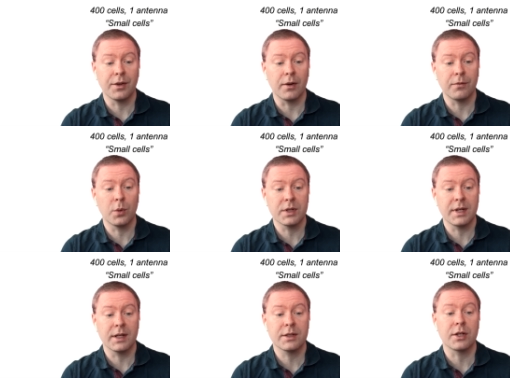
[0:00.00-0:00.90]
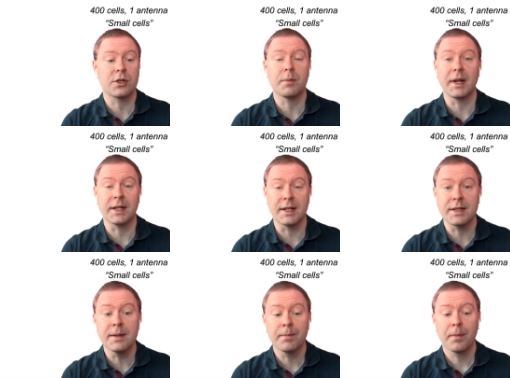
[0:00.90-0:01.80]
There are four cells just to make it
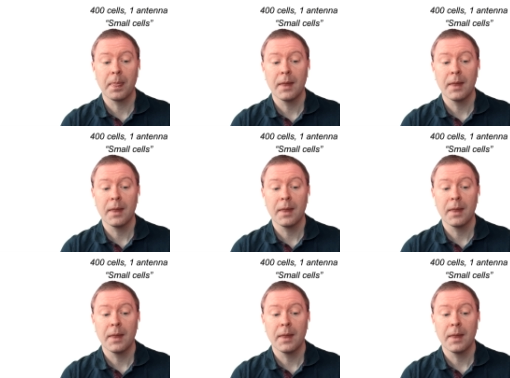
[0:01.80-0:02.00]
easy.